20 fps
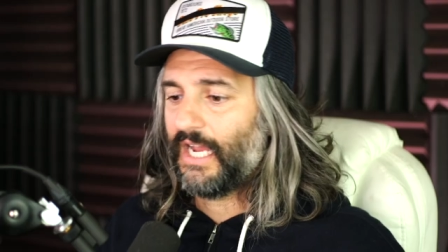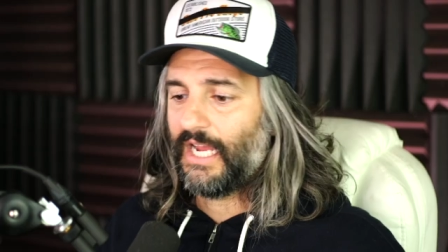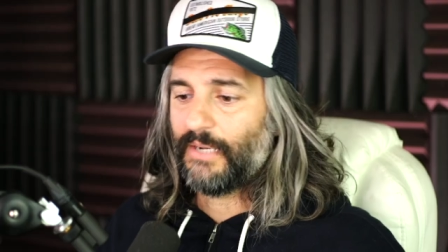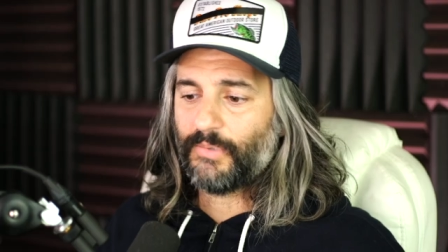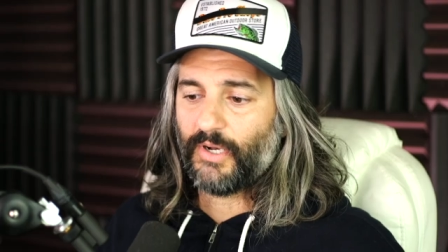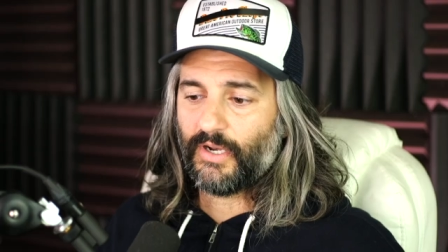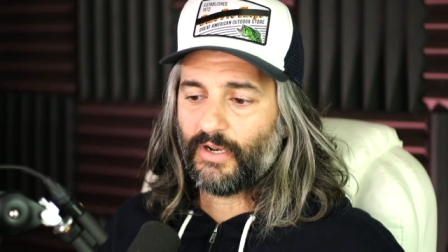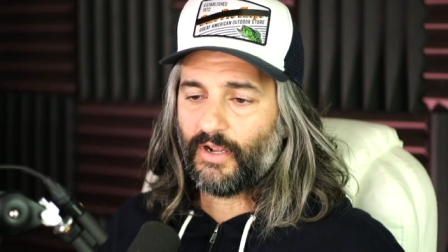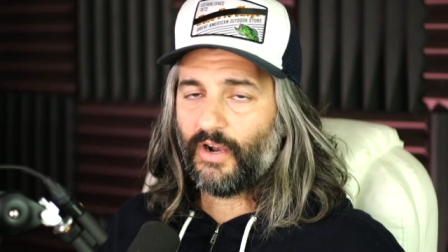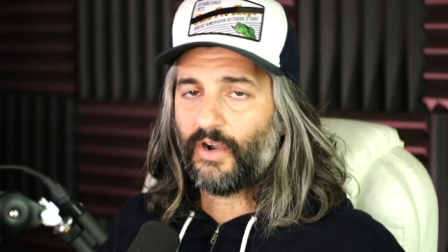I
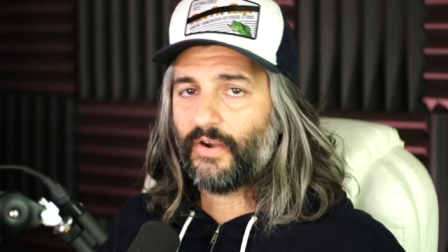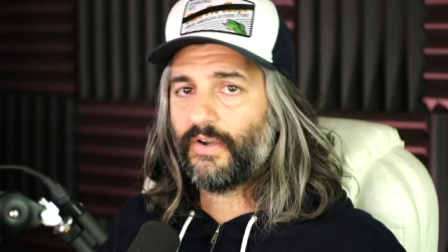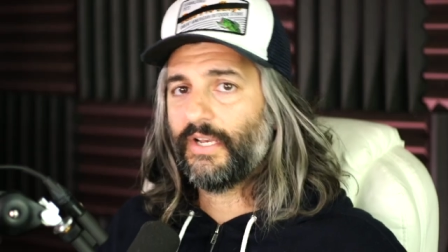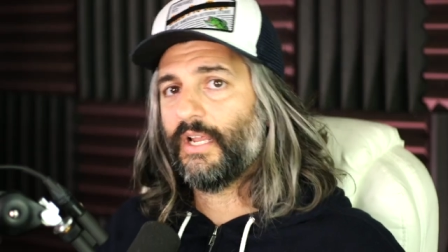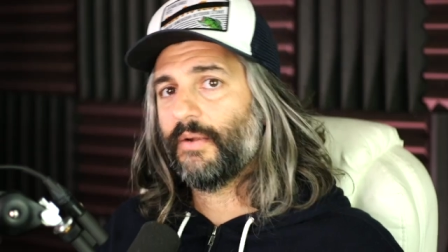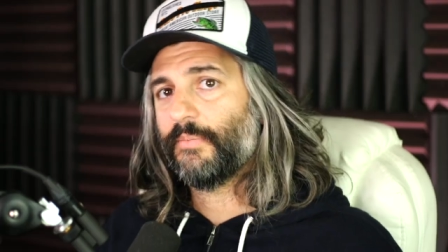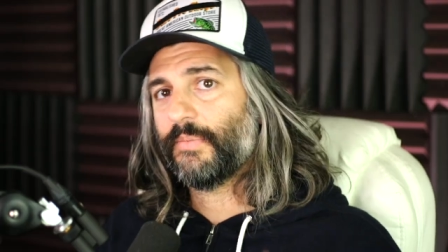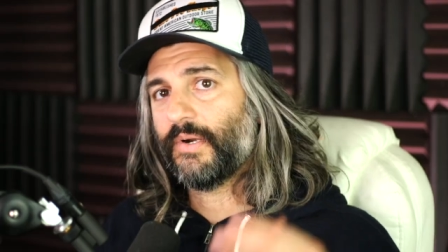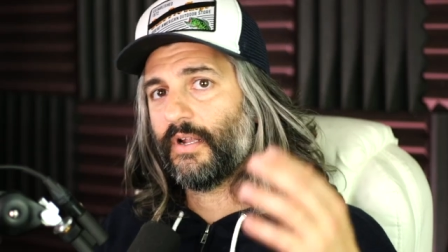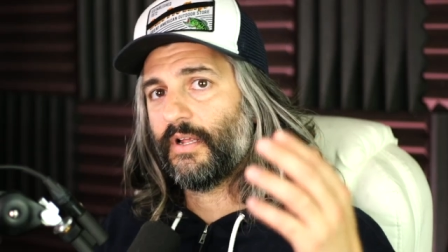brought Ari.
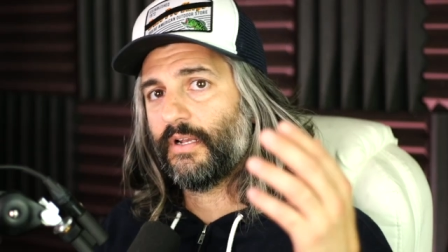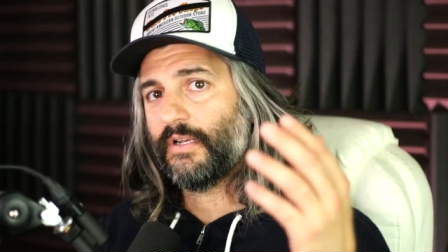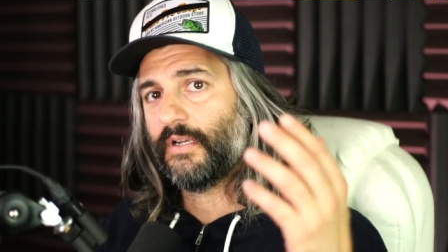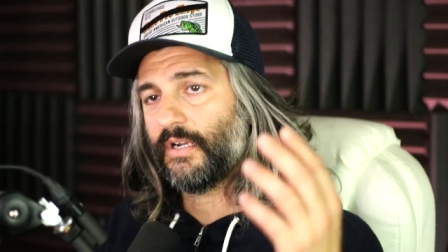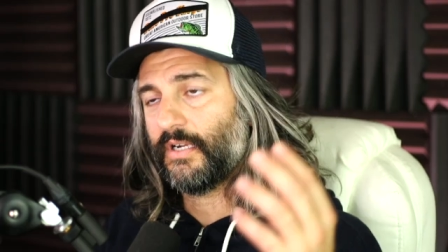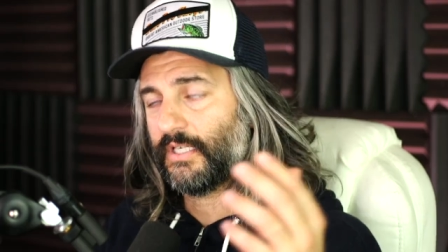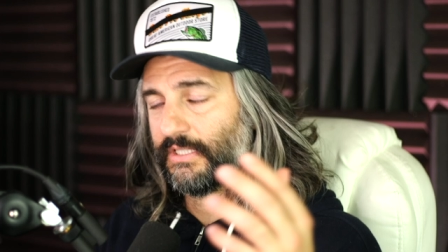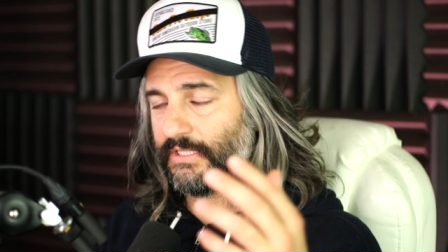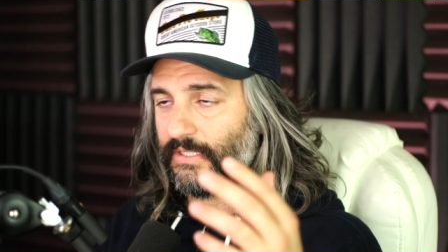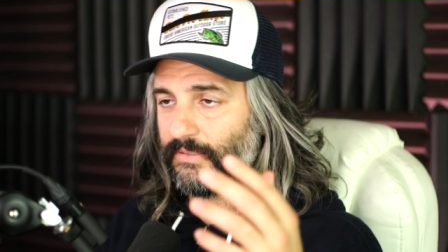I brought
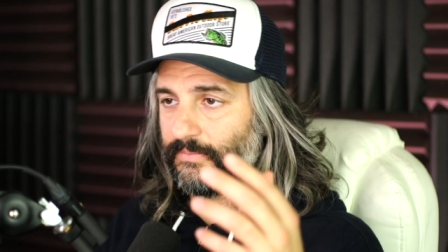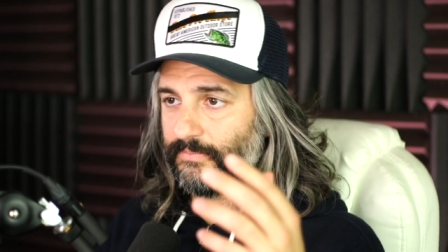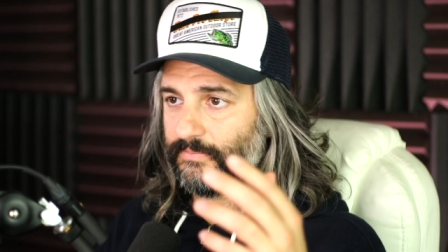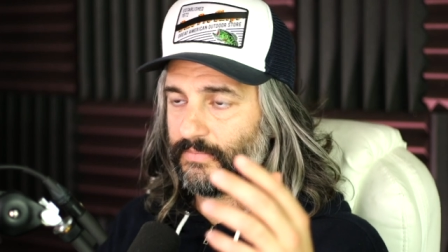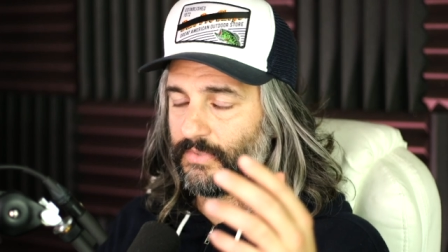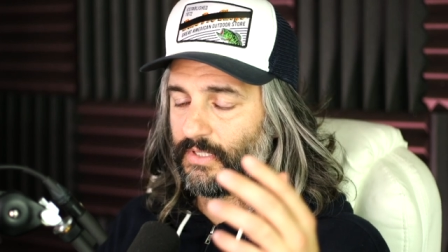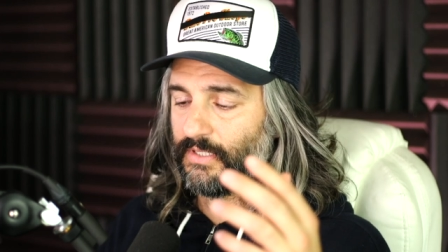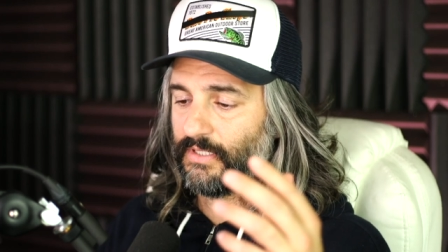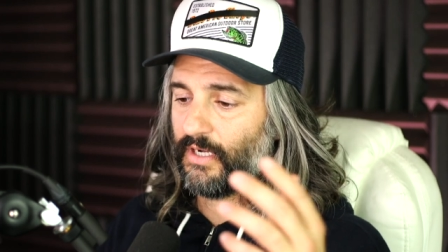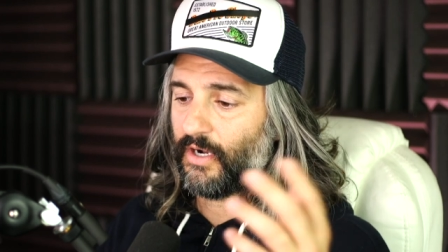
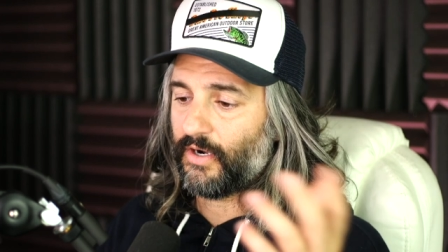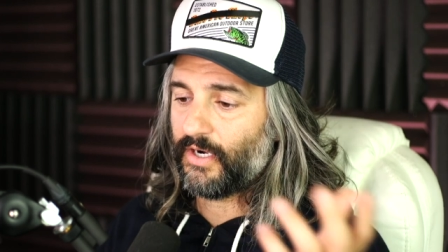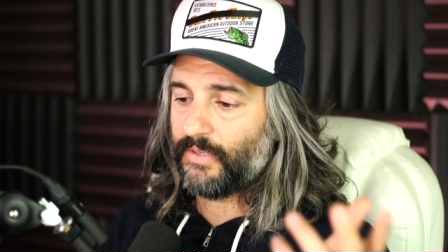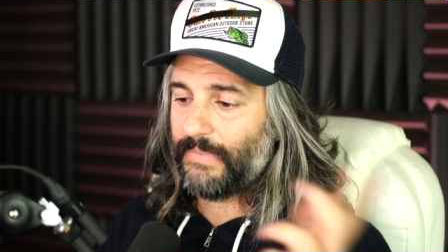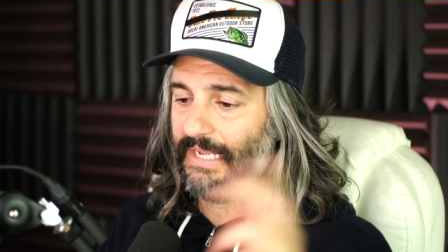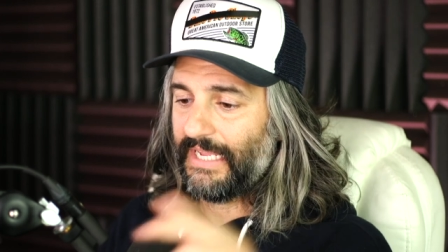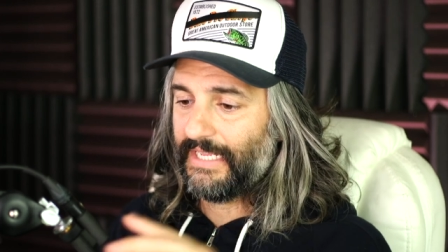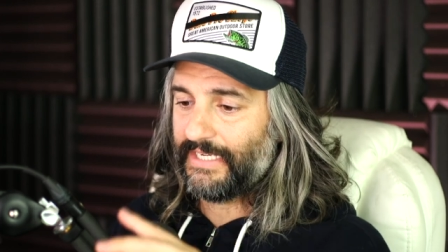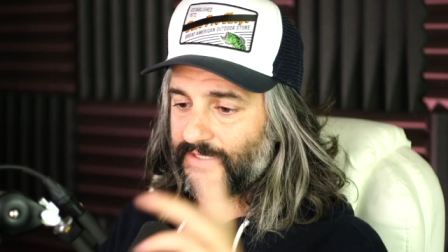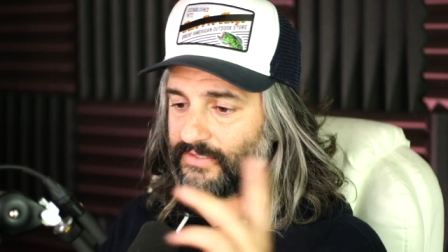Ari
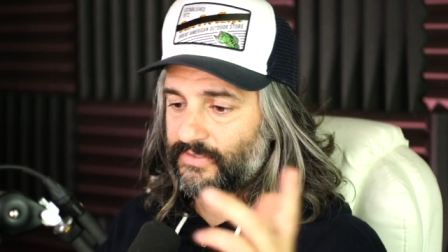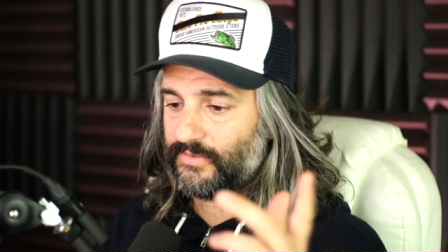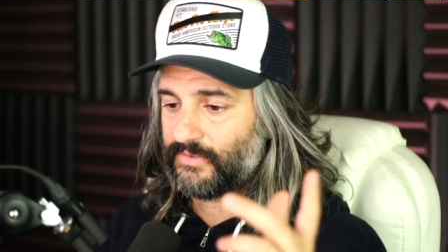Manis,